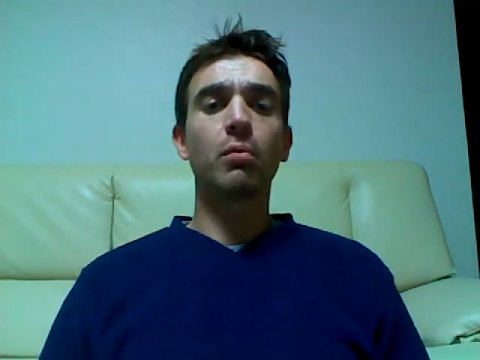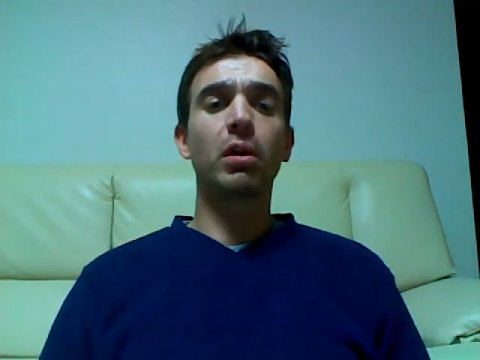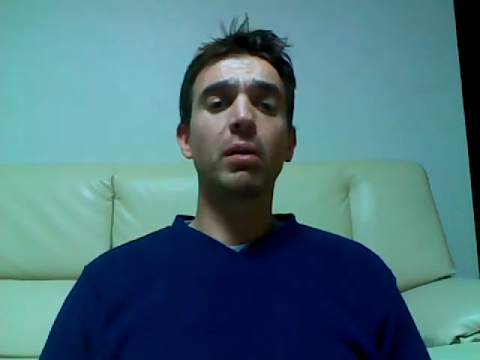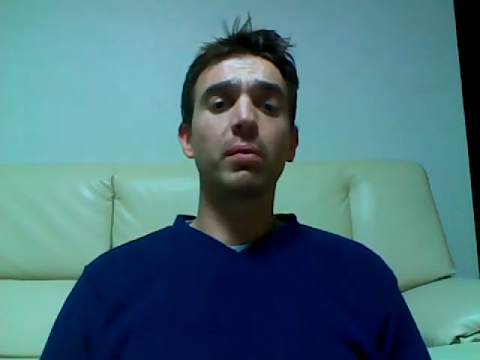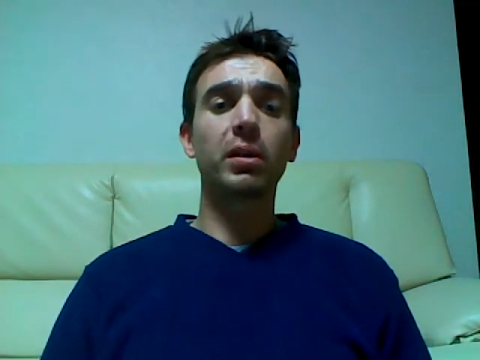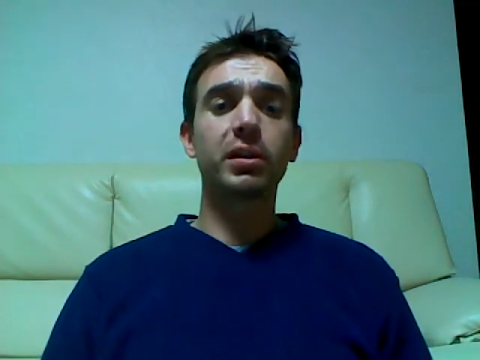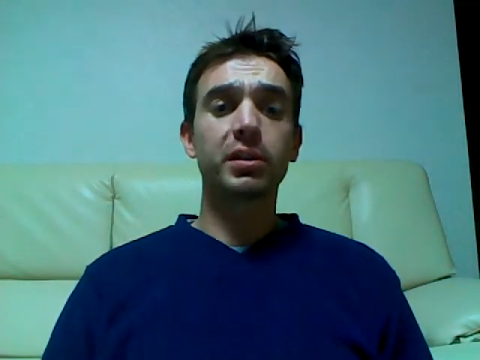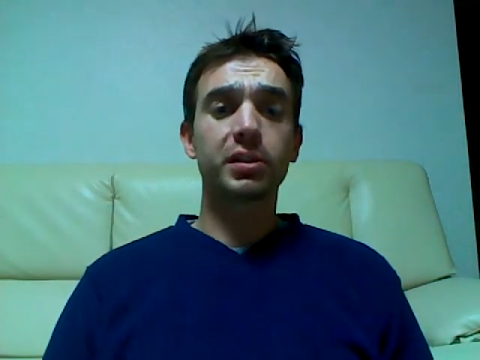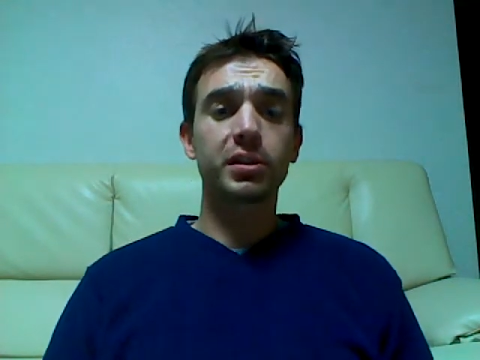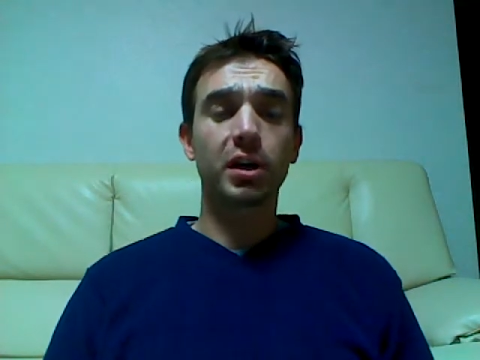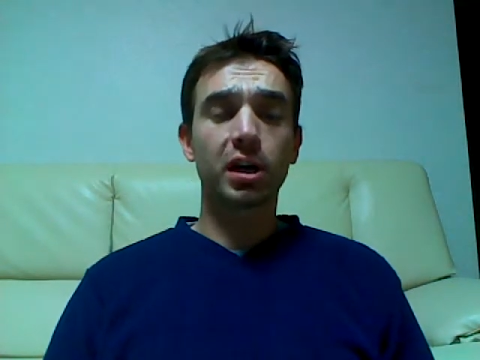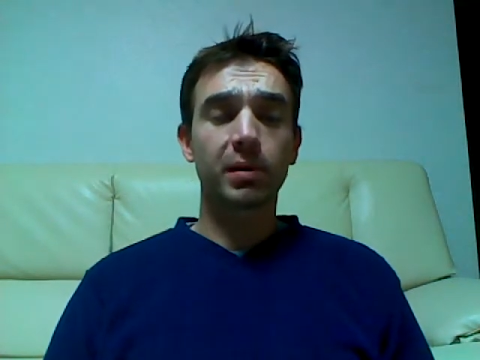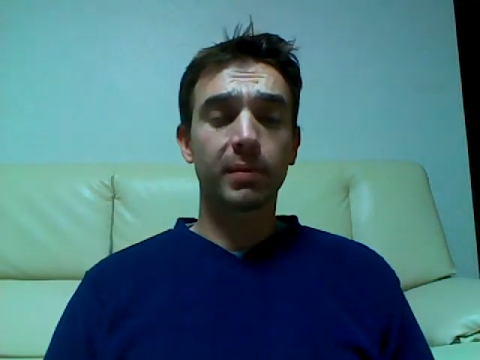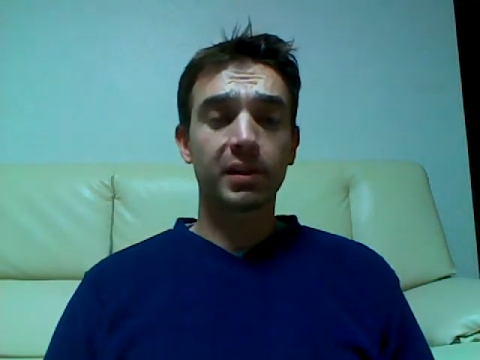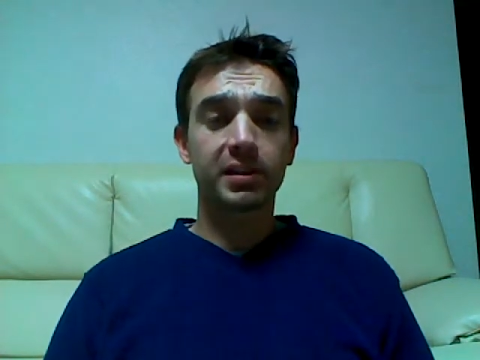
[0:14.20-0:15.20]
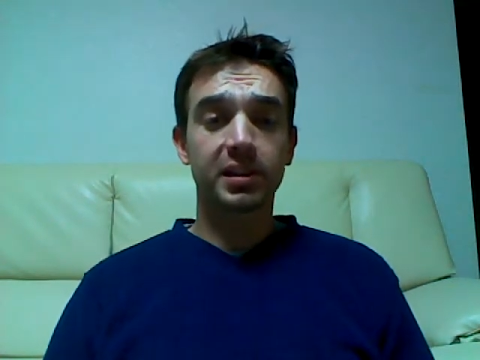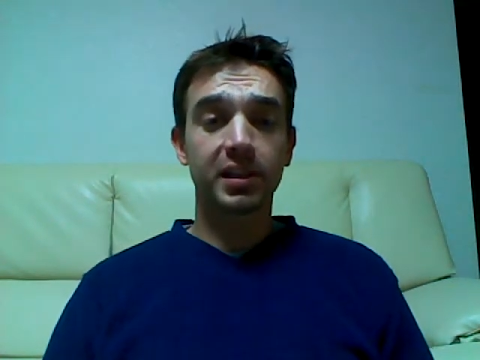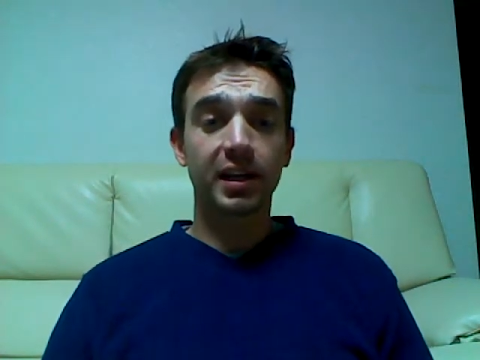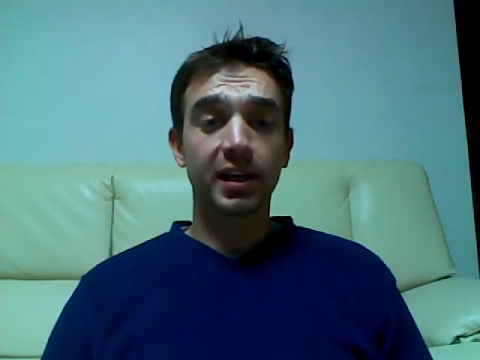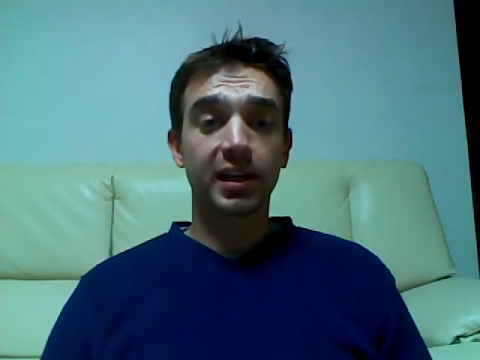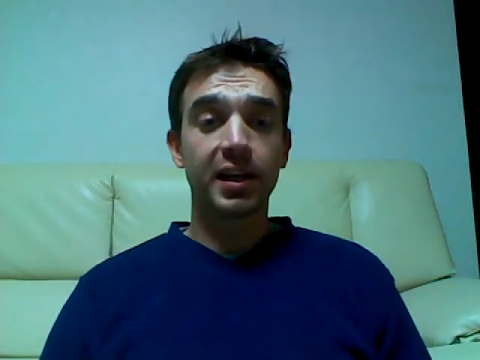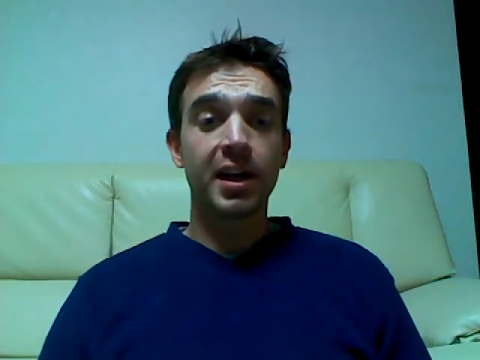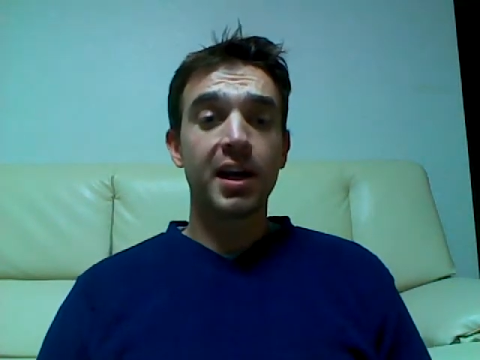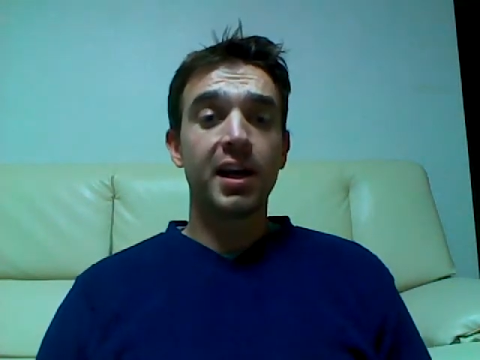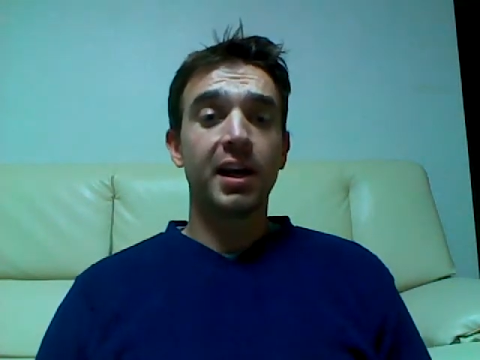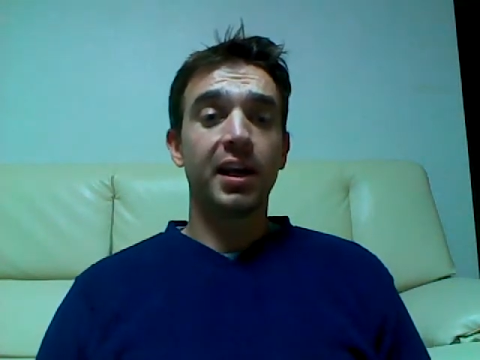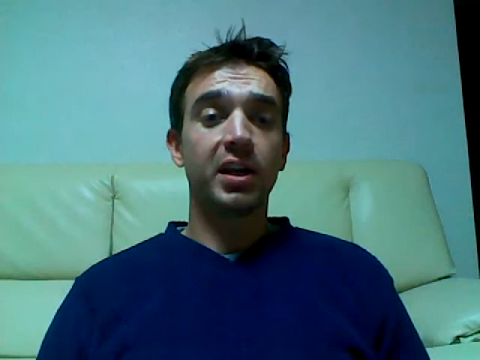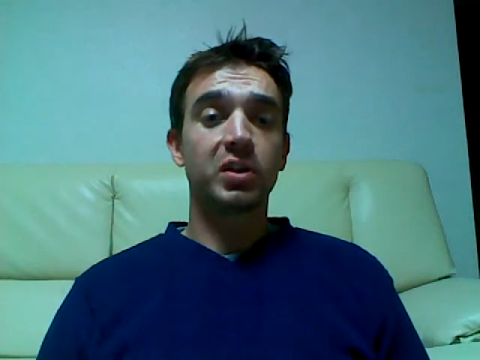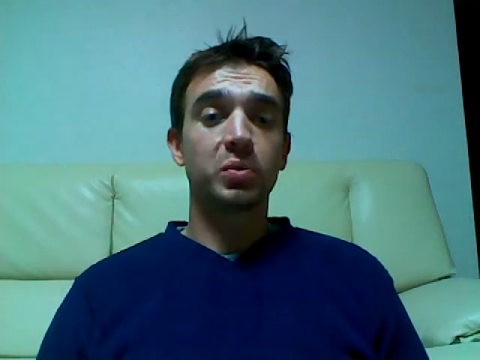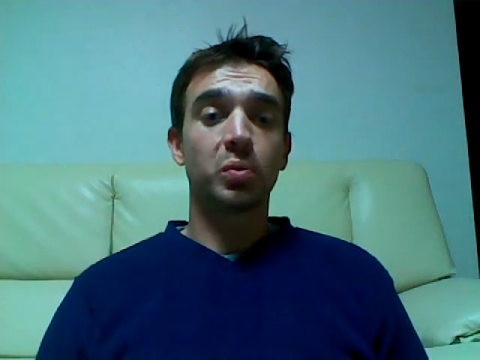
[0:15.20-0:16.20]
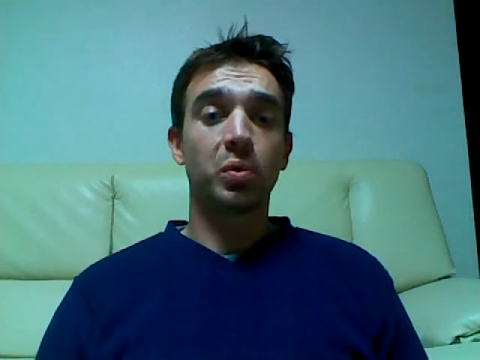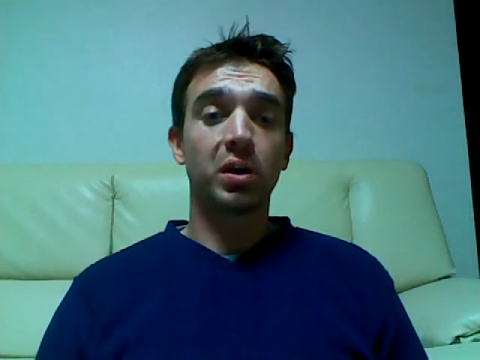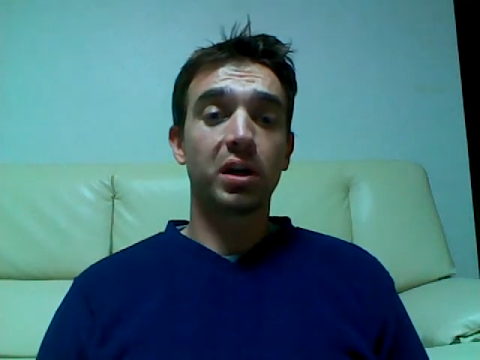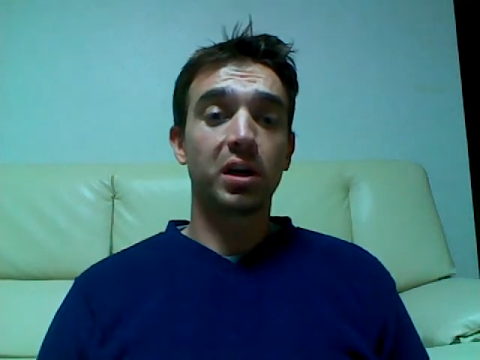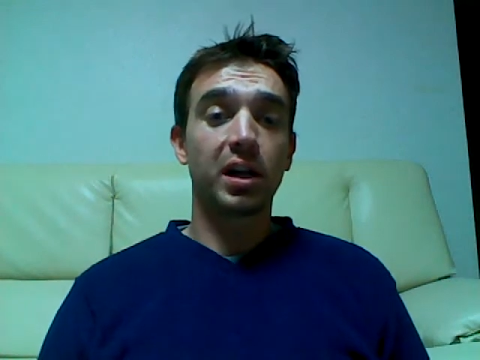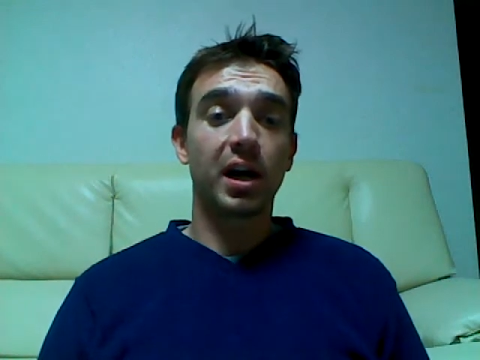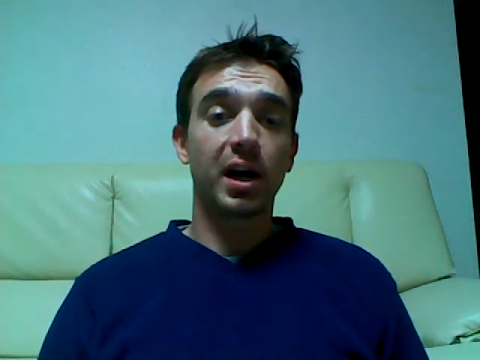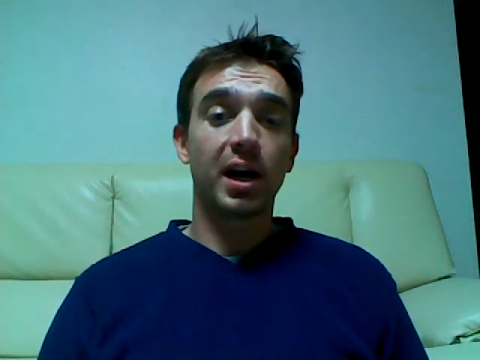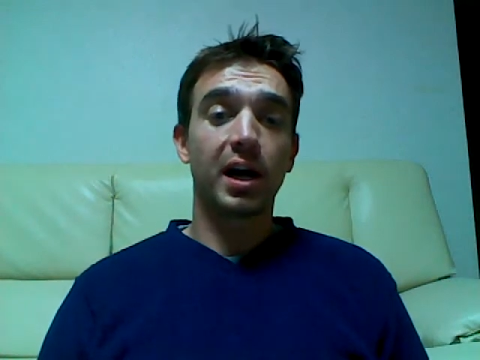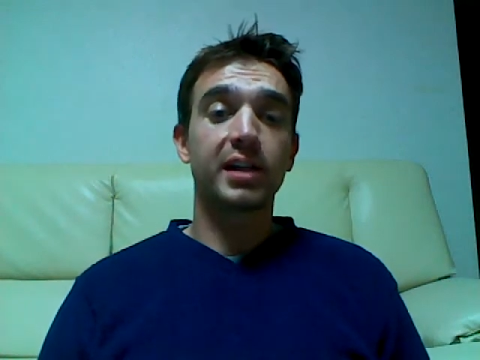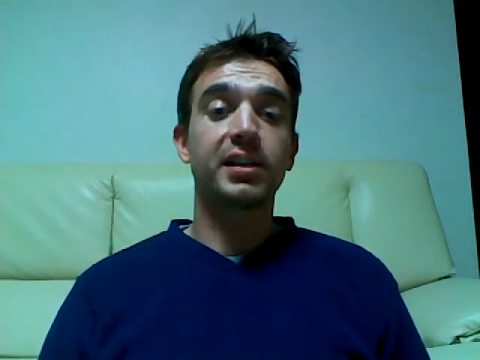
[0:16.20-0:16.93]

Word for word: What I wanted to talk about today is what